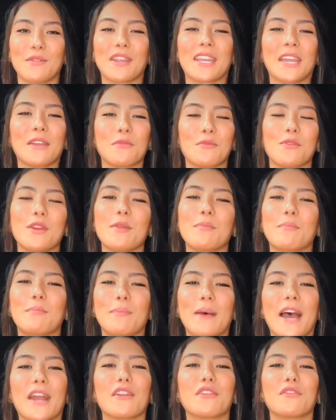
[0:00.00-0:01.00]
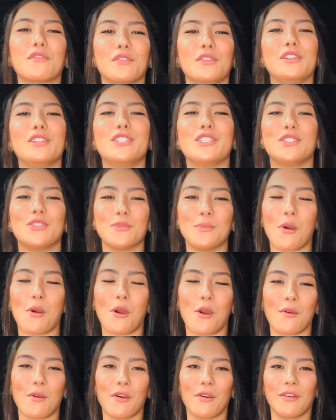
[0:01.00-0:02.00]
so we can reap better fruits
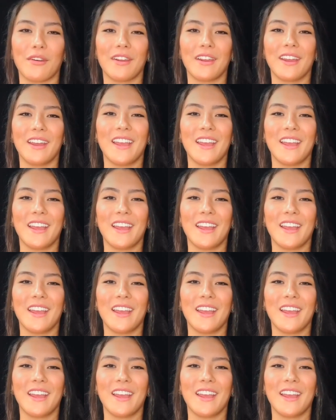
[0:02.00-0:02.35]
tomorrow.